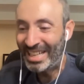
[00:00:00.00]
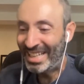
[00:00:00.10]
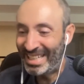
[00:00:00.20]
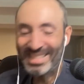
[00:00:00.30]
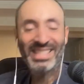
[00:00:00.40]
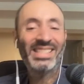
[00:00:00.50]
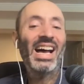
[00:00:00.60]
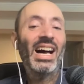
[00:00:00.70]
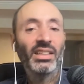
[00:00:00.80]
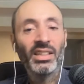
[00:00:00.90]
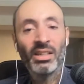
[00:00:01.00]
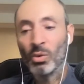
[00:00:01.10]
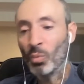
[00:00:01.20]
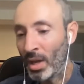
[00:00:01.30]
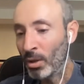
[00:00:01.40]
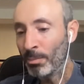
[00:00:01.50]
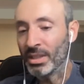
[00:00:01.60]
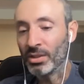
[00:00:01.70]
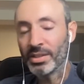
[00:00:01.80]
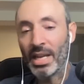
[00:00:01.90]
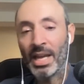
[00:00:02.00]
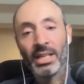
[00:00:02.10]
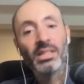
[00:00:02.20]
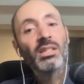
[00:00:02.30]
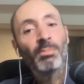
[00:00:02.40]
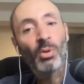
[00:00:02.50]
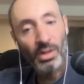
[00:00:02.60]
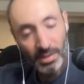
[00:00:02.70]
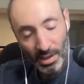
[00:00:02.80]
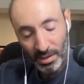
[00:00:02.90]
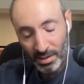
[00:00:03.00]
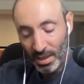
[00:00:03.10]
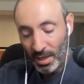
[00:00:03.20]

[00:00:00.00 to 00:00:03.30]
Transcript: It's solid, well built, and it supports us.